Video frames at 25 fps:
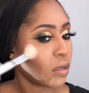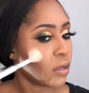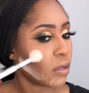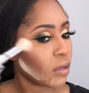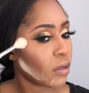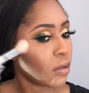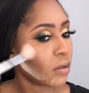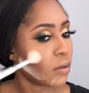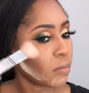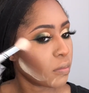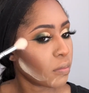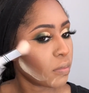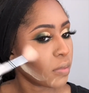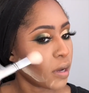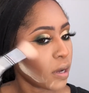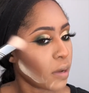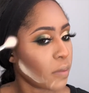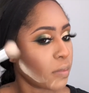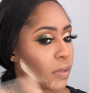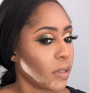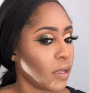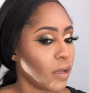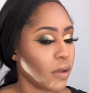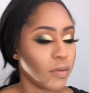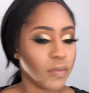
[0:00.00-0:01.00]
And pop
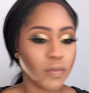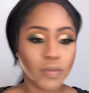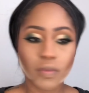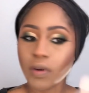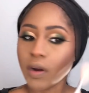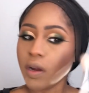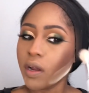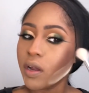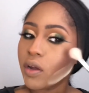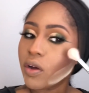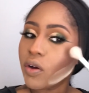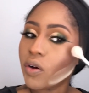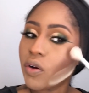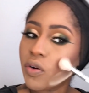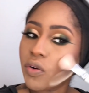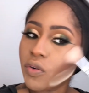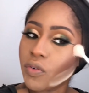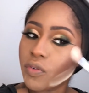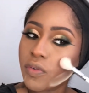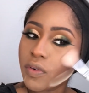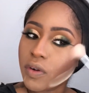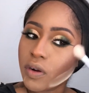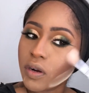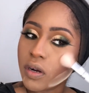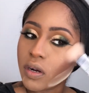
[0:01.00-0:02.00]
that right
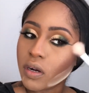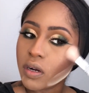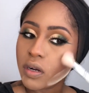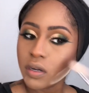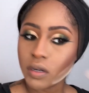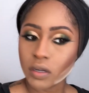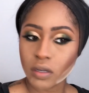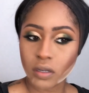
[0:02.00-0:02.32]
over